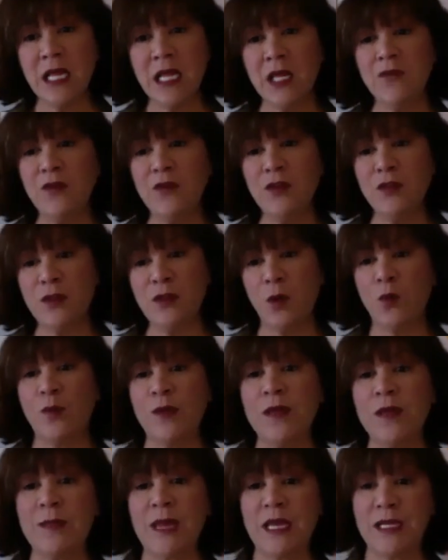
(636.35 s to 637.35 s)
even though
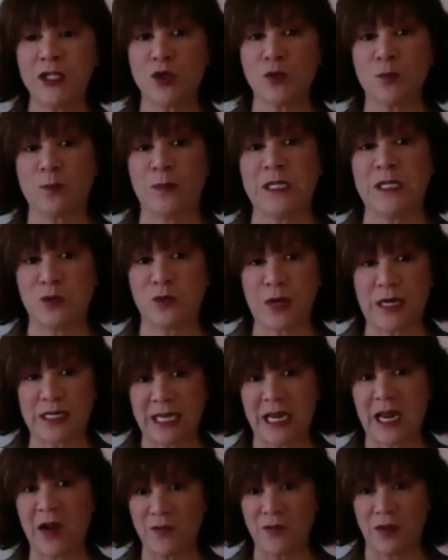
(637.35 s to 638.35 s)
we may be
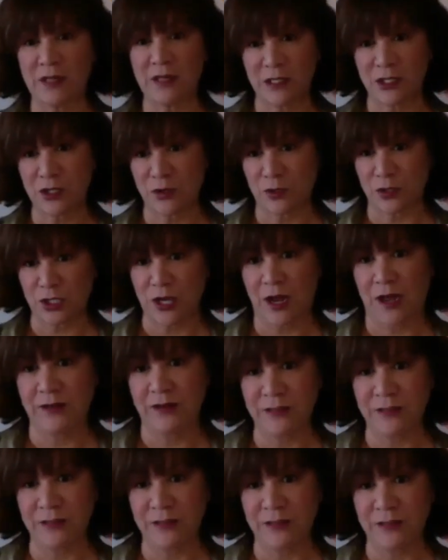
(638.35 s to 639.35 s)
directing everything to your
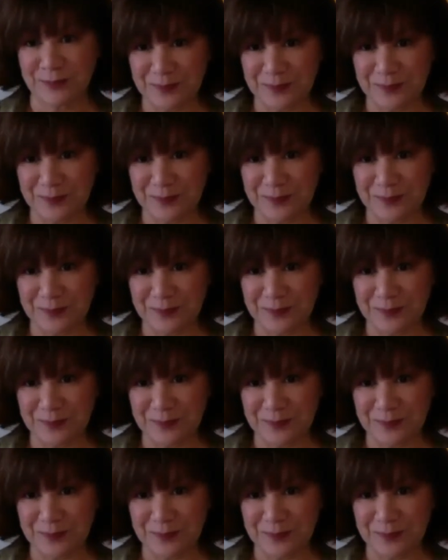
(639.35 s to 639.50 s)
child.